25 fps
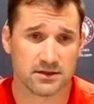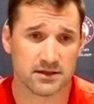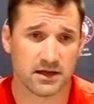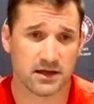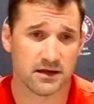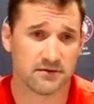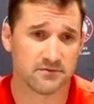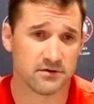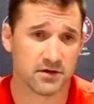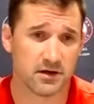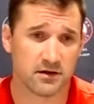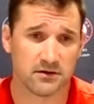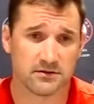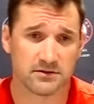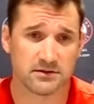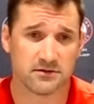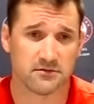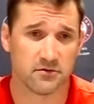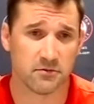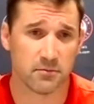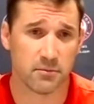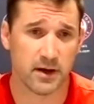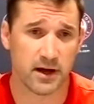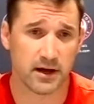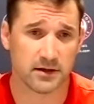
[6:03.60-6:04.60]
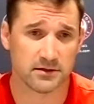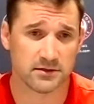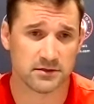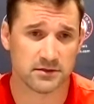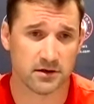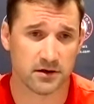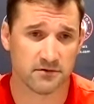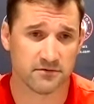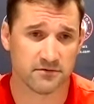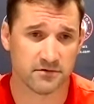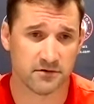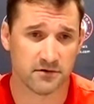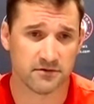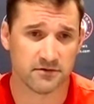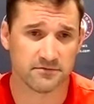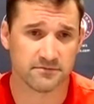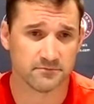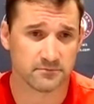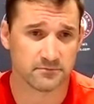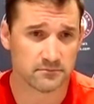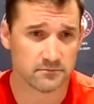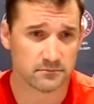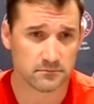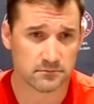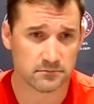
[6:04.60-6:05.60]
I have tons of at-bats off of.
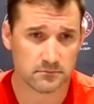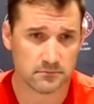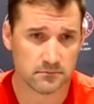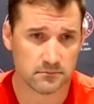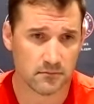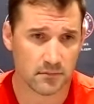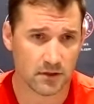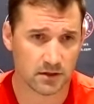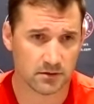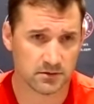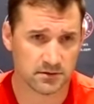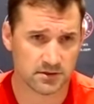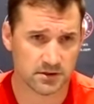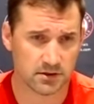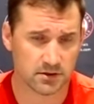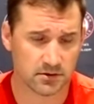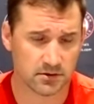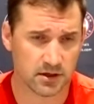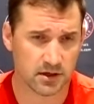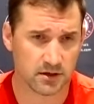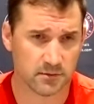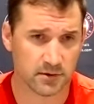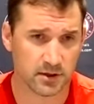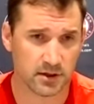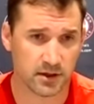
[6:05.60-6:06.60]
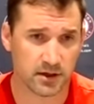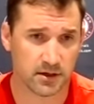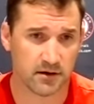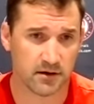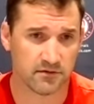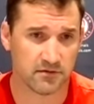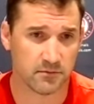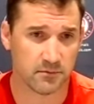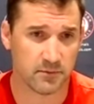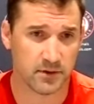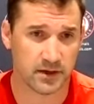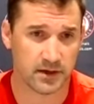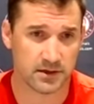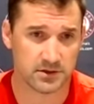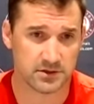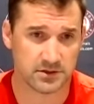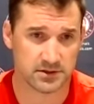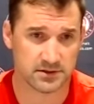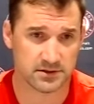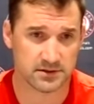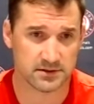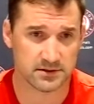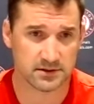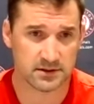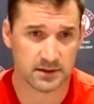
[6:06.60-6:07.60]
So coming in off the bench,
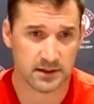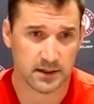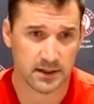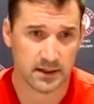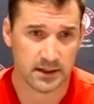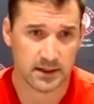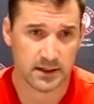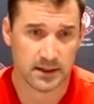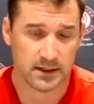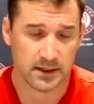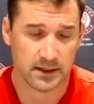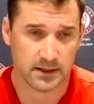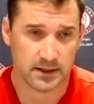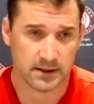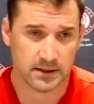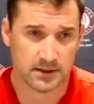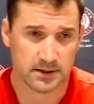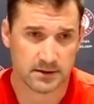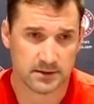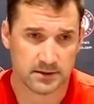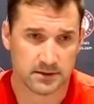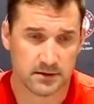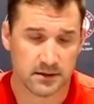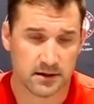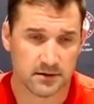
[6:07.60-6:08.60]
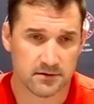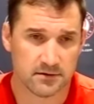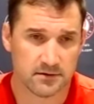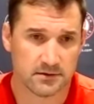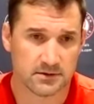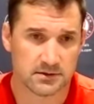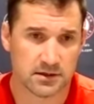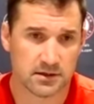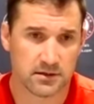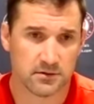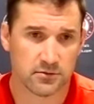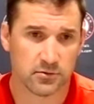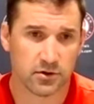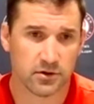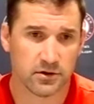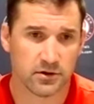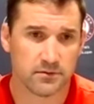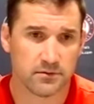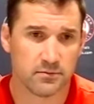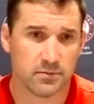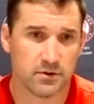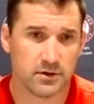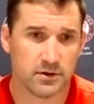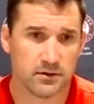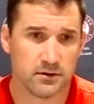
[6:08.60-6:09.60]
nothing's going to really
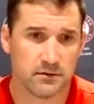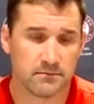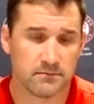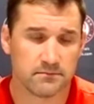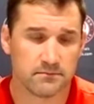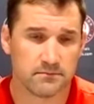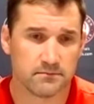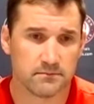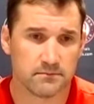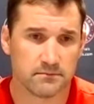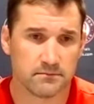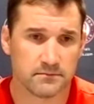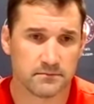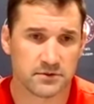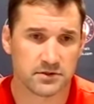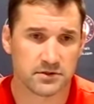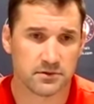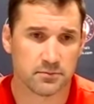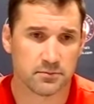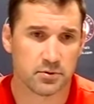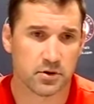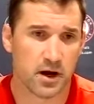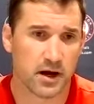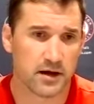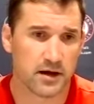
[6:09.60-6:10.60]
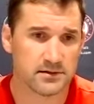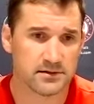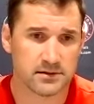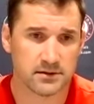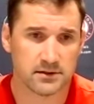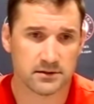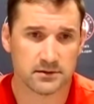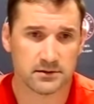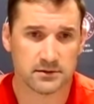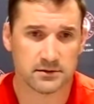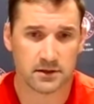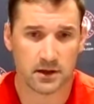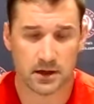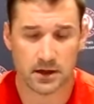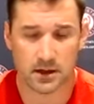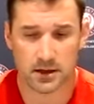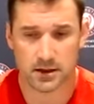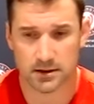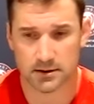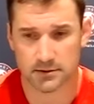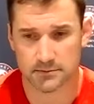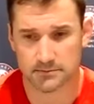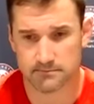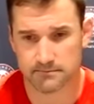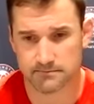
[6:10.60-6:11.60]
be surprising.
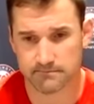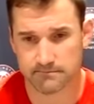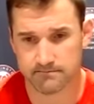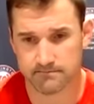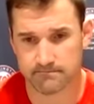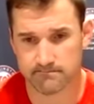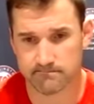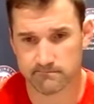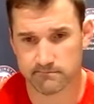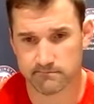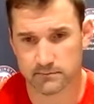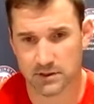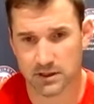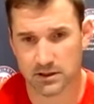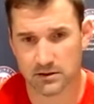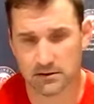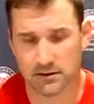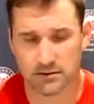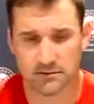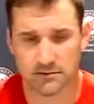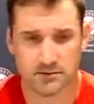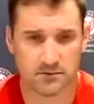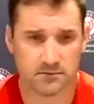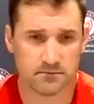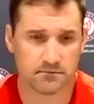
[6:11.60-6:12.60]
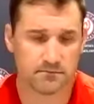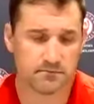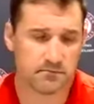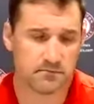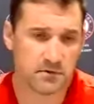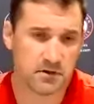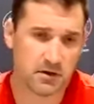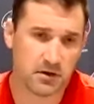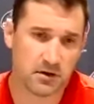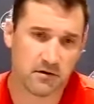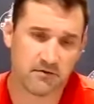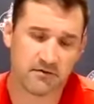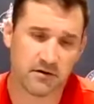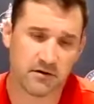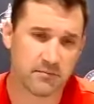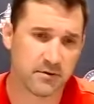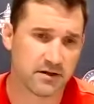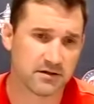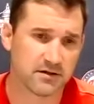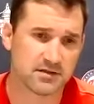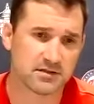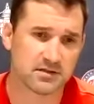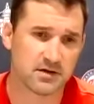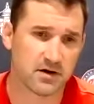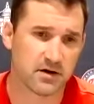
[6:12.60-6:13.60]
And then, you know, if I'm
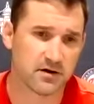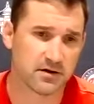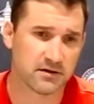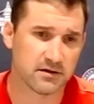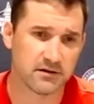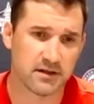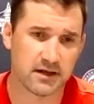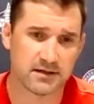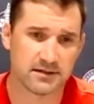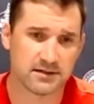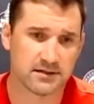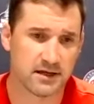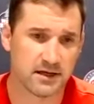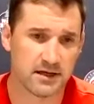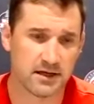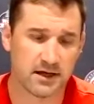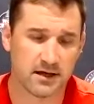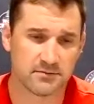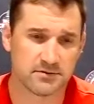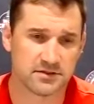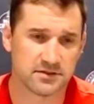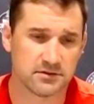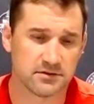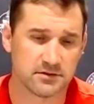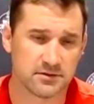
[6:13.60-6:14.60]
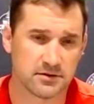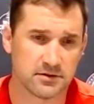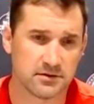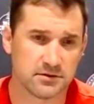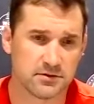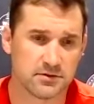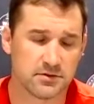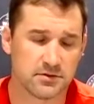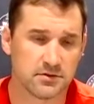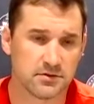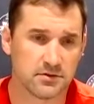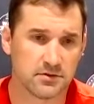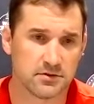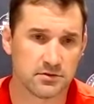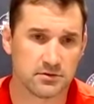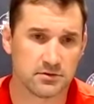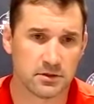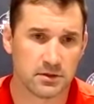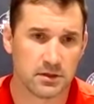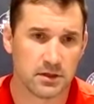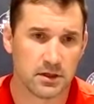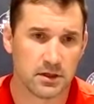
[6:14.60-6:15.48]
not starting that day, I'm still going to do